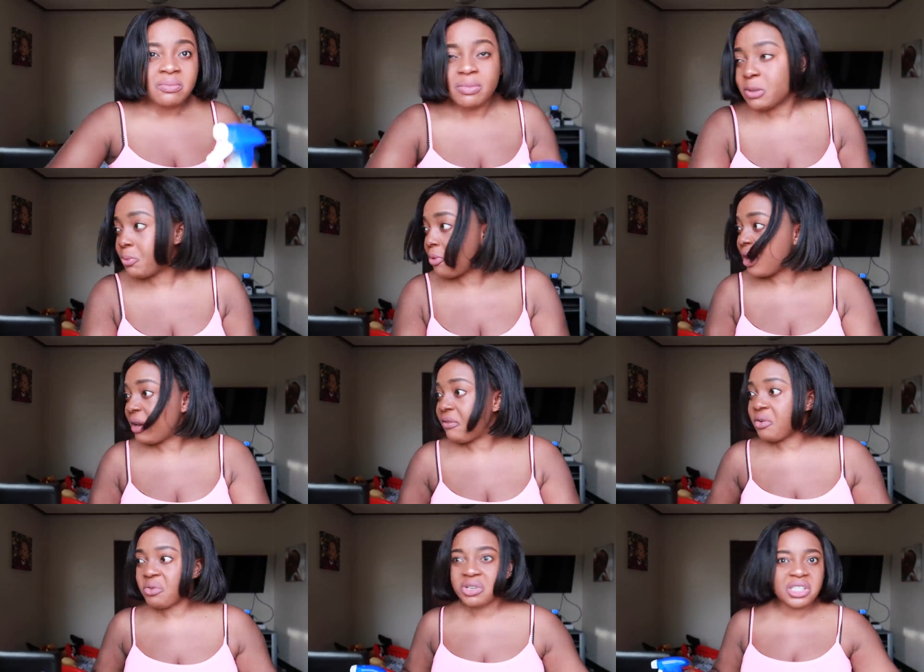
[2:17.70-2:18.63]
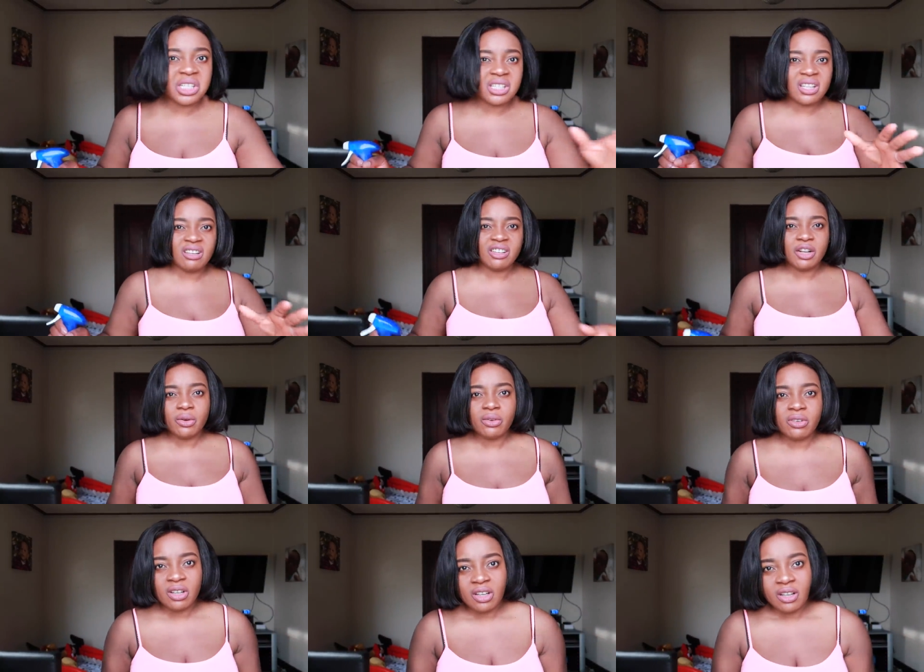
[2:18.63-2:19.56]
be spraying everywhere, saying that, you
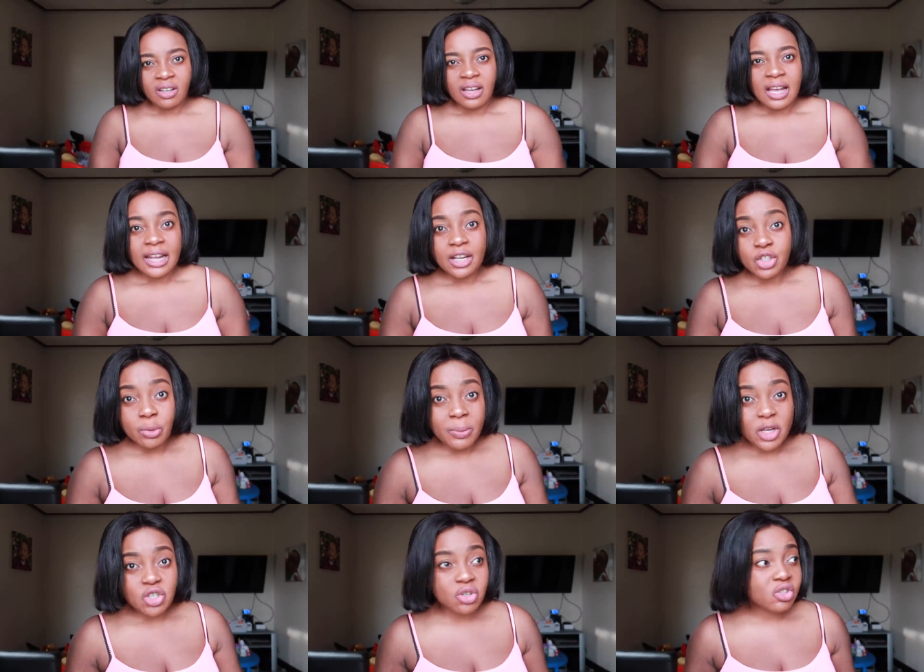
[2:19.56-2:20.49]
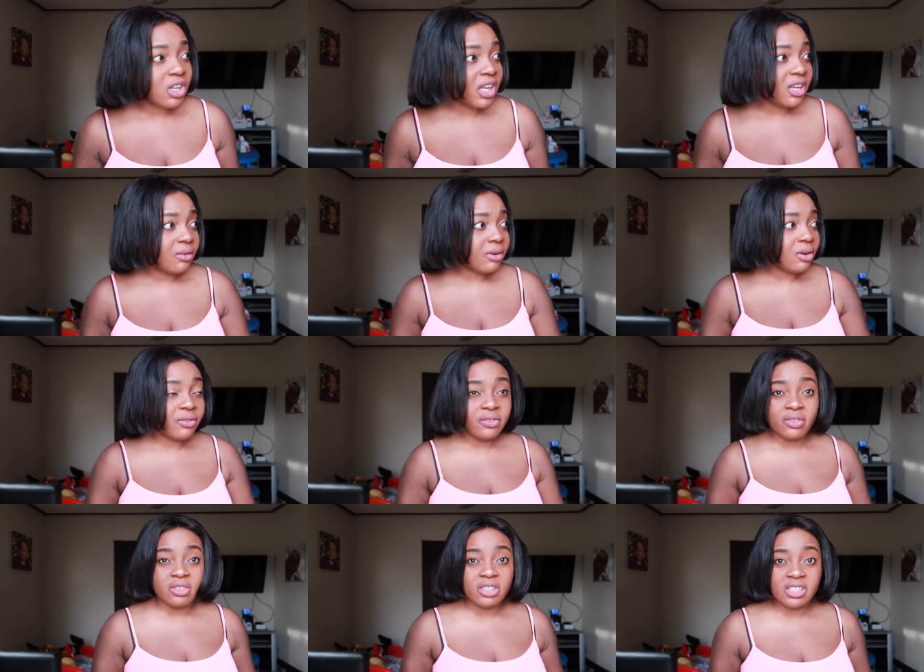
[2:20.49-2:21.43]
know, I need to make sure to get rid
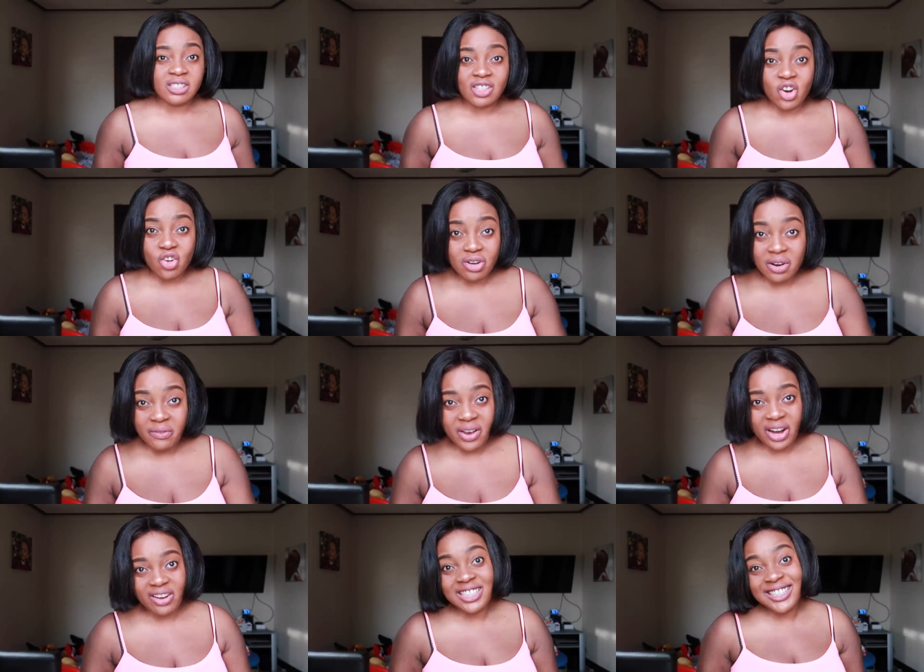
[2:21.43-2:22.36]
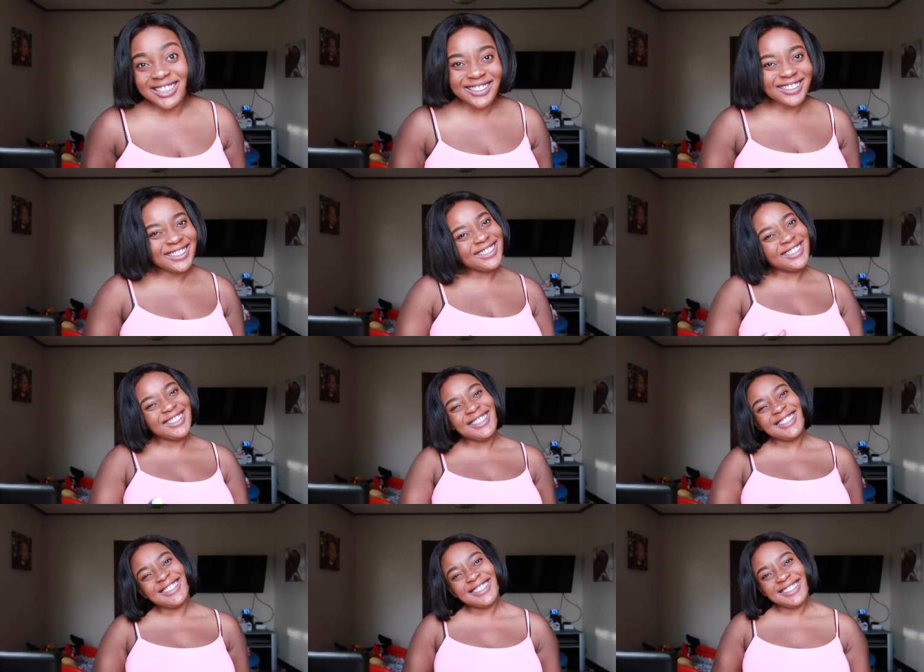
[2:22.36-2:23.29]
of all this coronavirus.
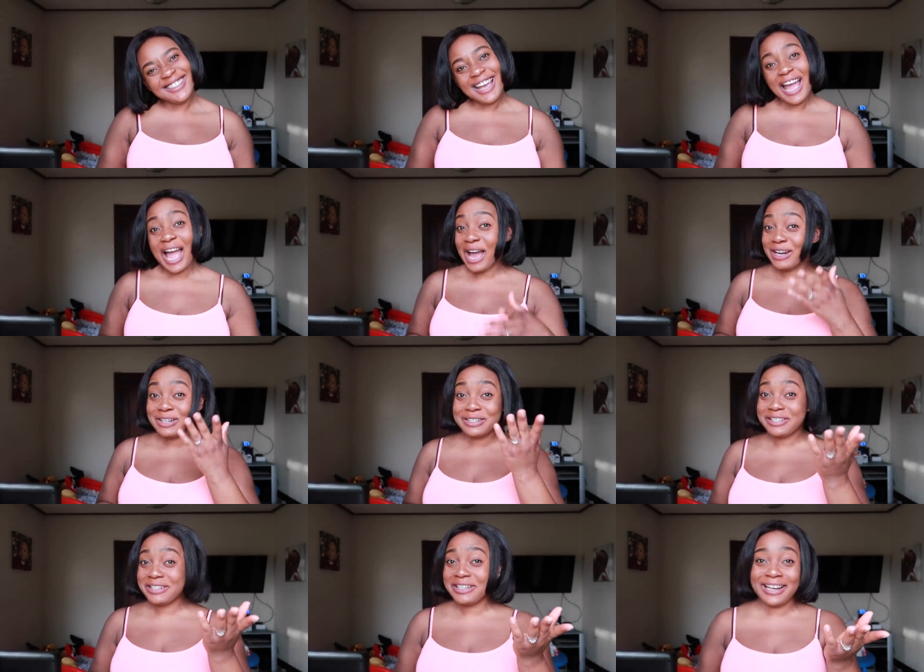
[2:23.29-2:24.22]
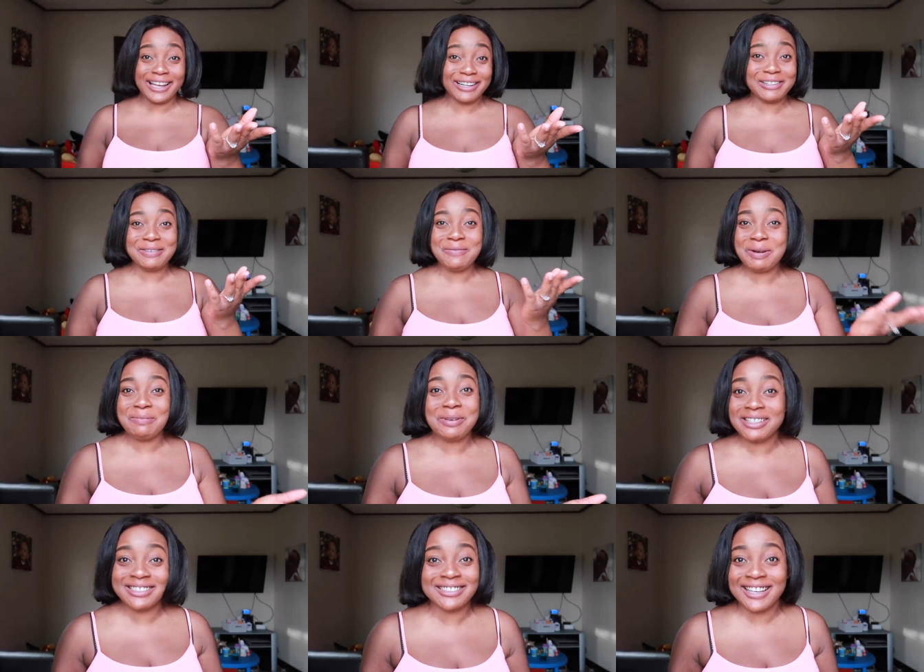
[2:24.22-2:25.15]
I don't know what I'm
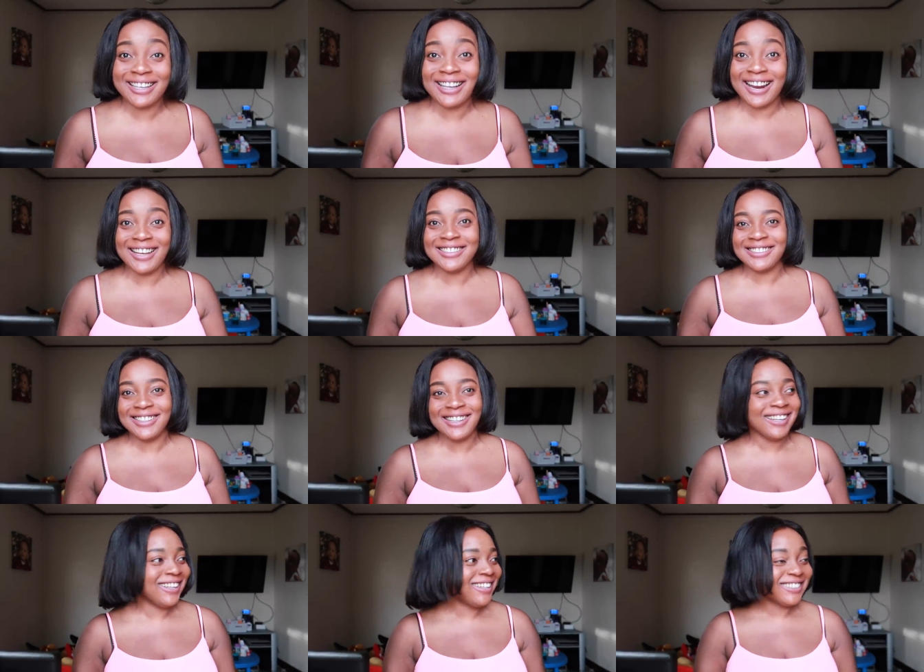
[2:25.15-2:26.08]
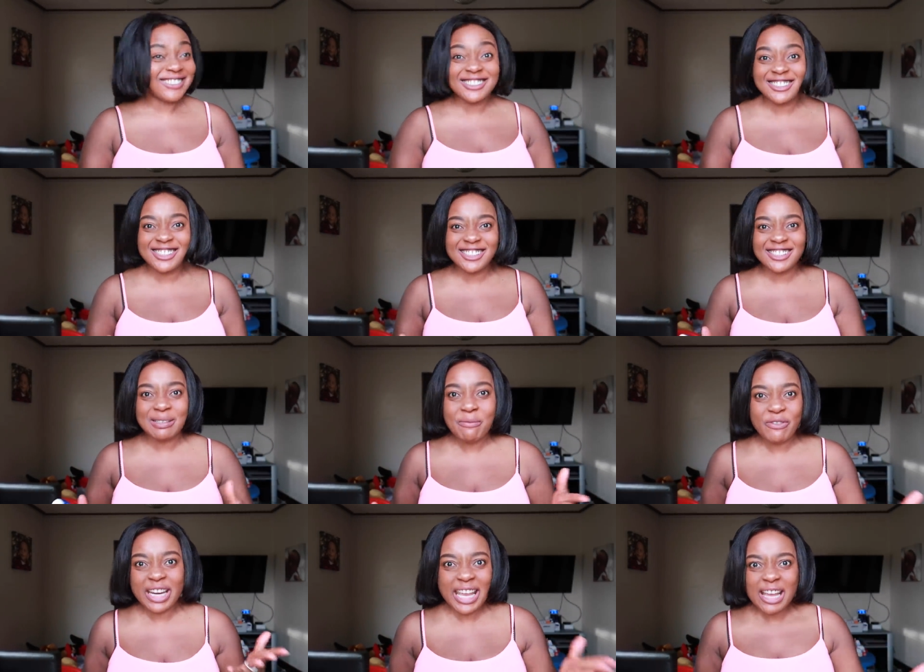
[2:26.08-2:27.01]
gonna say, guys. This is just
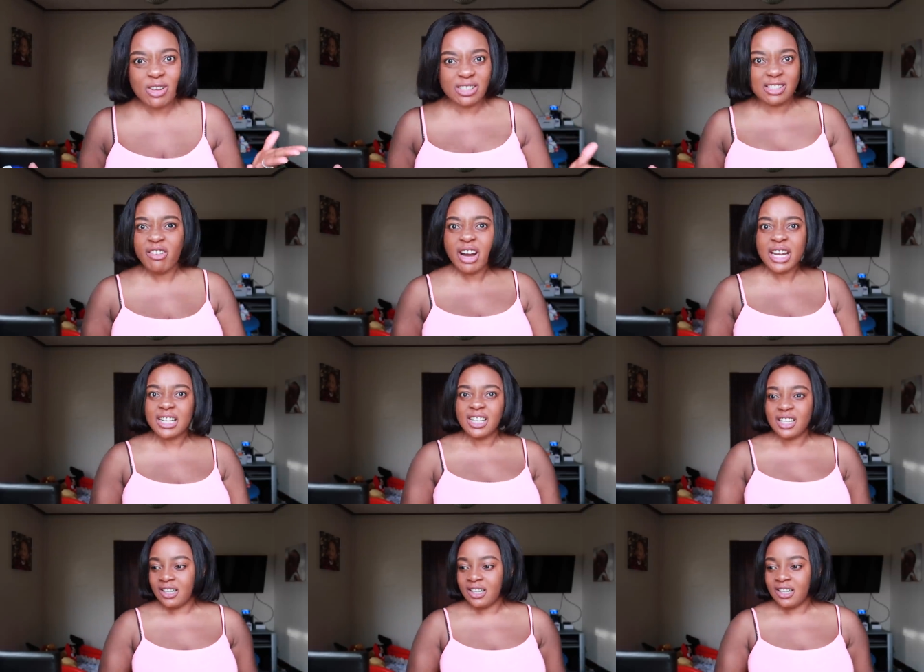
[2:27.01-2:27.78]
something else, all right?